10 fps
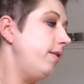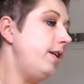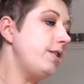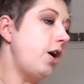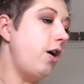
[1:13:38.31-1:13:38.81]

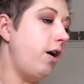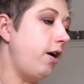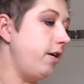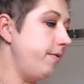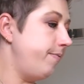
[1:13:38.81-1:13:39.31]
These
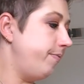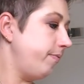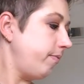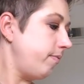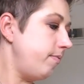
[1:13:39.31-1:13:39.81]
are
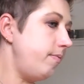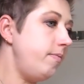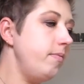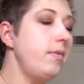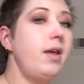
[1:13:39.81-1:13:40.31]

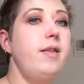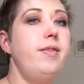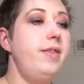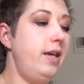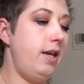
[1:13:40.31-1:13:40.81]

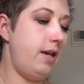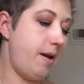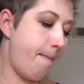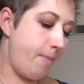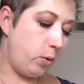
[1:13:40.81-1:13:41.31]

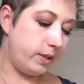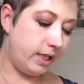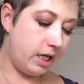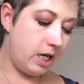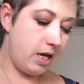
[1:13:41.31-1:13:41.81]
the
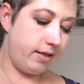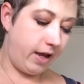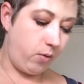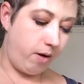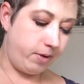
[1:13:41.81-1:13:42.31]
Mosey
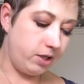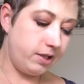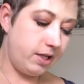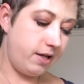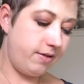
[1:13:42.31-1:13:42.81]
leg
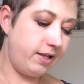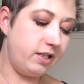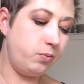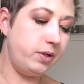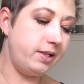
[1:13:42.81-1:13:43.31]
warmers.
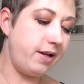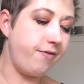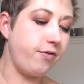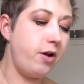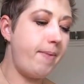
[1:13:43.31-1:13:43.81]
This was a
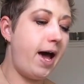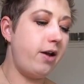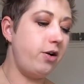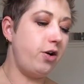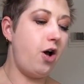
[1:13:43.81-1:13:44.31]
free
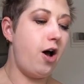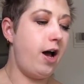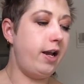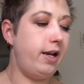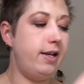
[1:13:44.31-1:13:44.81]
pattern
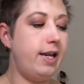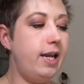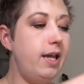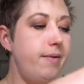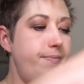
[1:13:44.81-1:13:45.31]
on
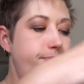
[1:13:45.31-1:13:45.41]
Knitty.